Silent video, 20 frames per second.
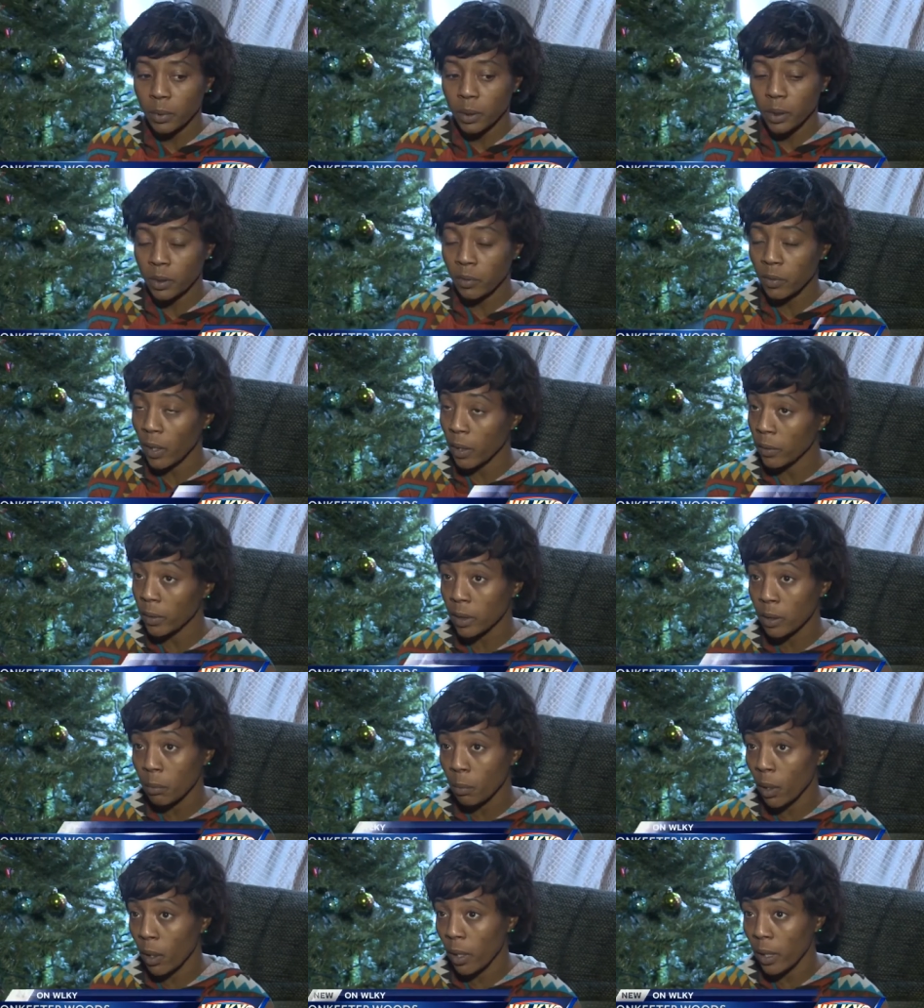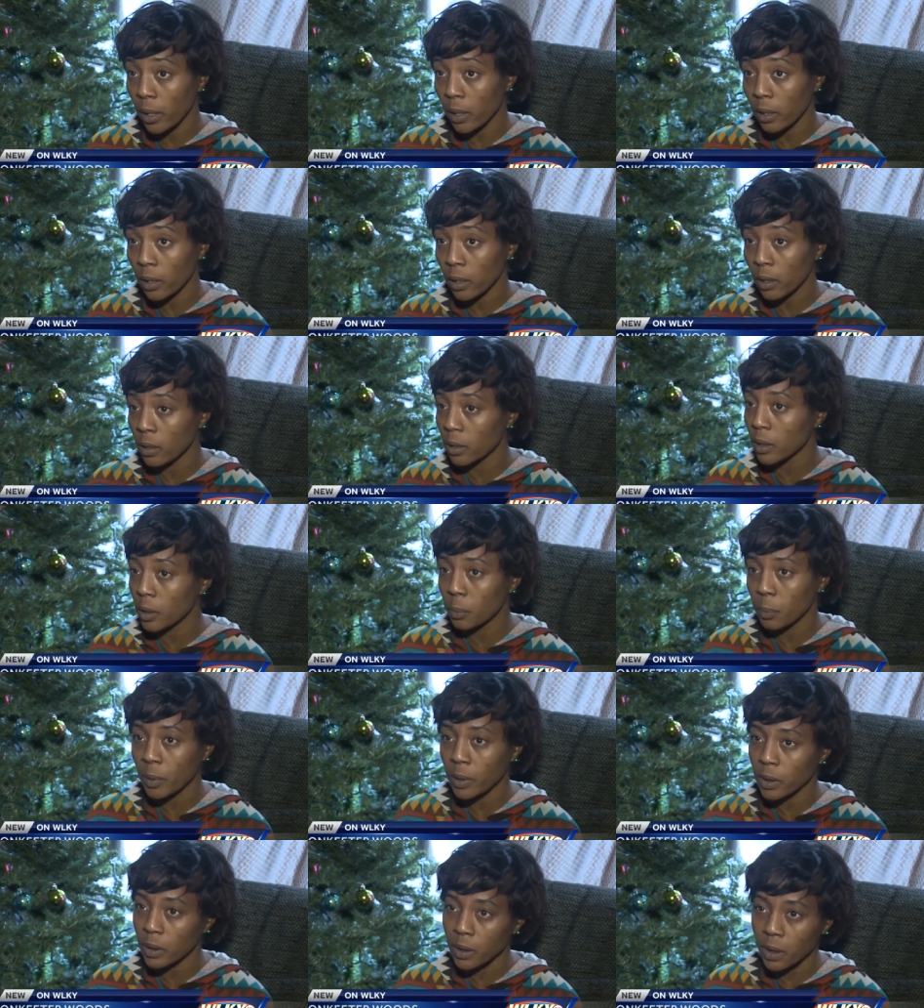He's very smart. He's
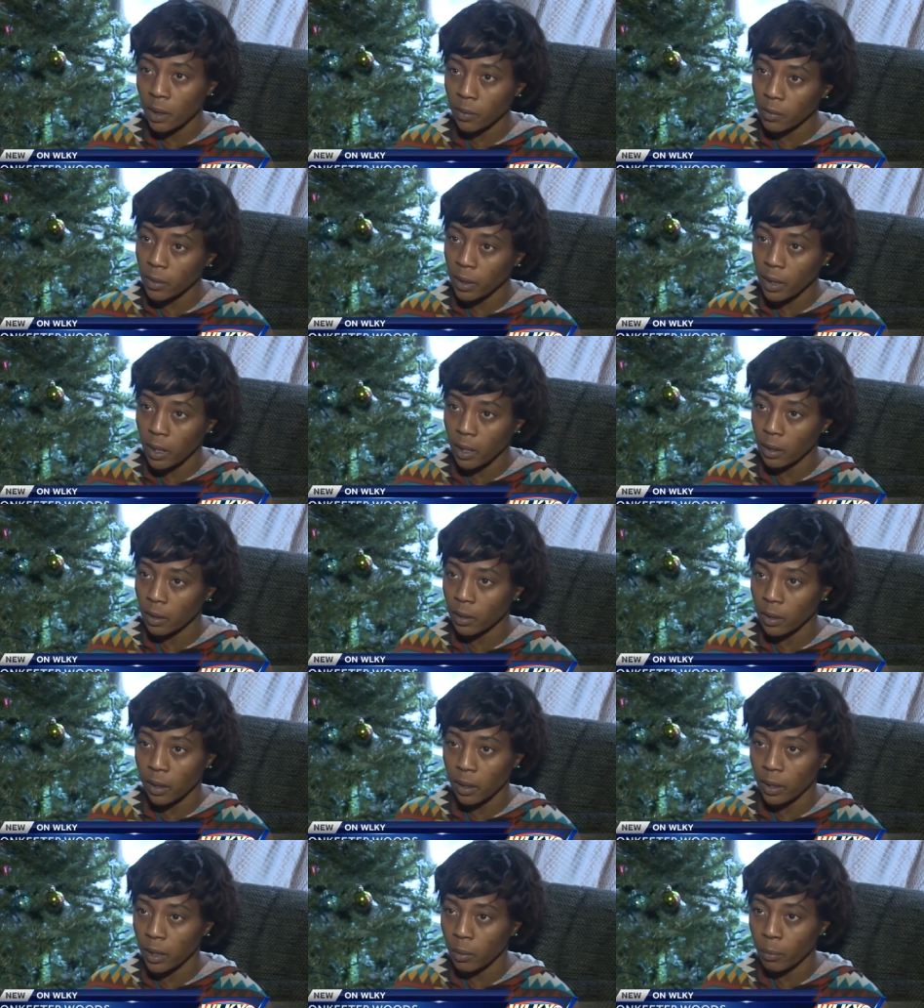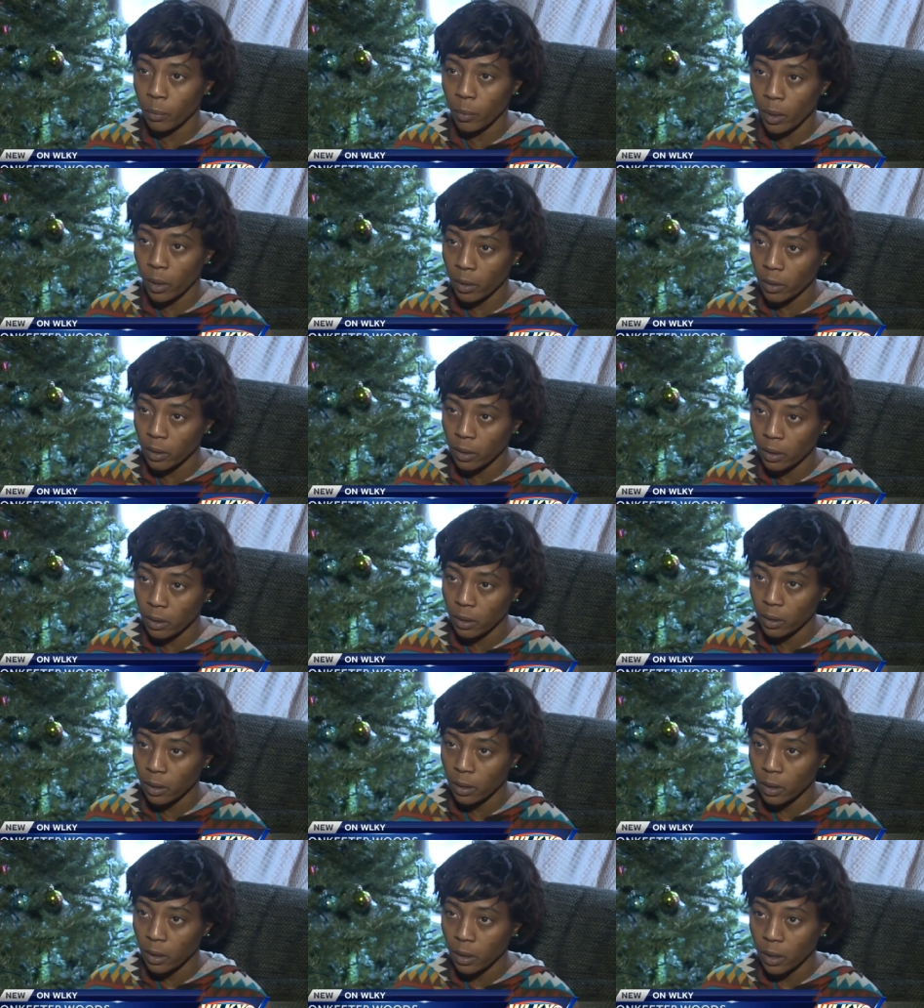put stuff together that didn't work.
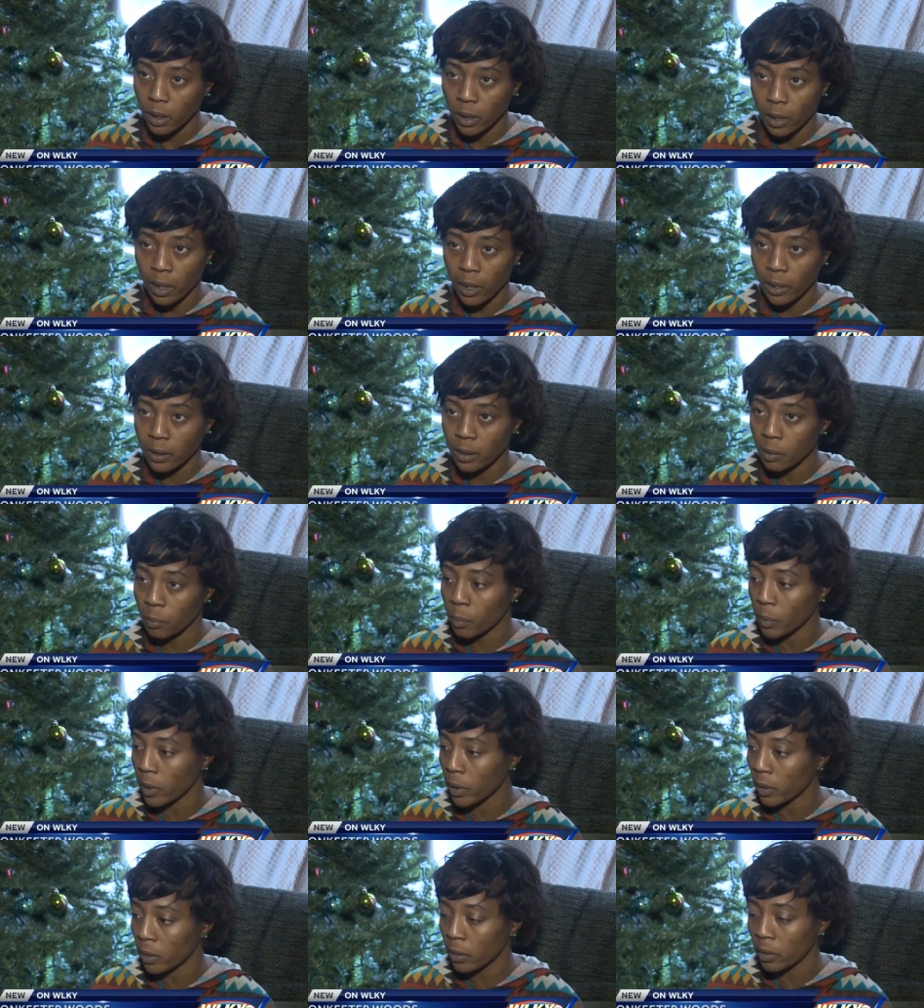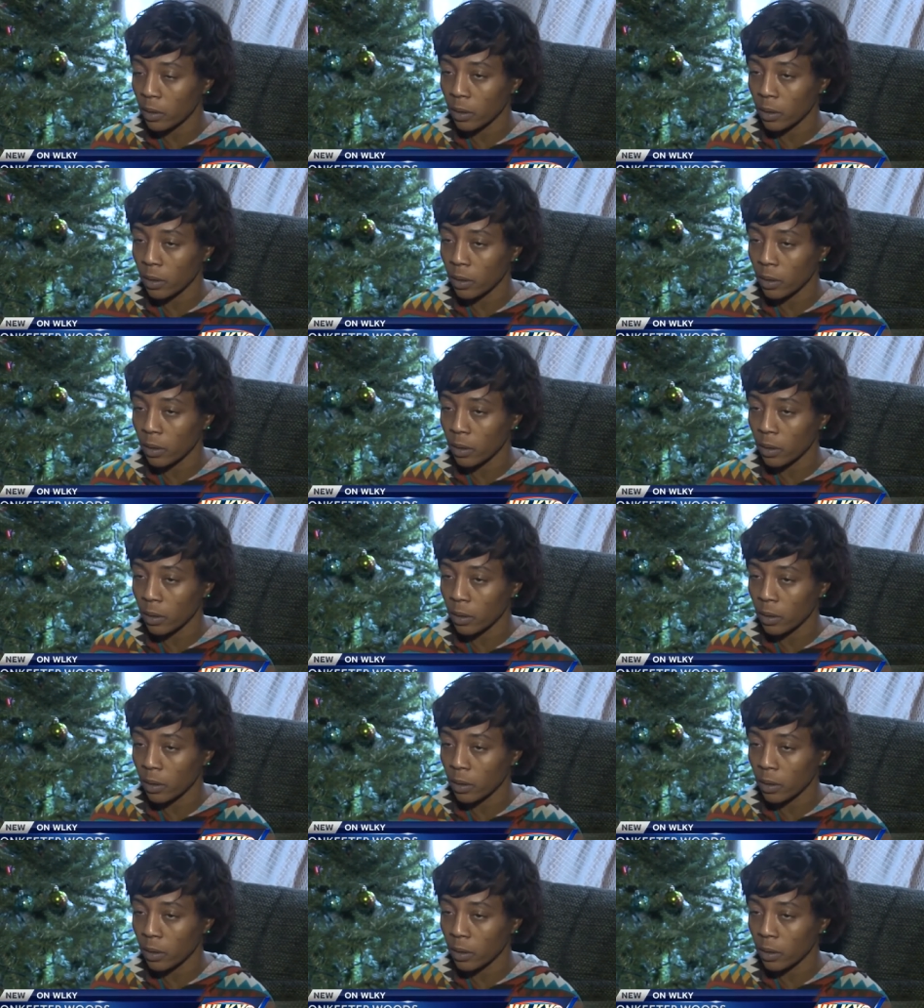He liked to build.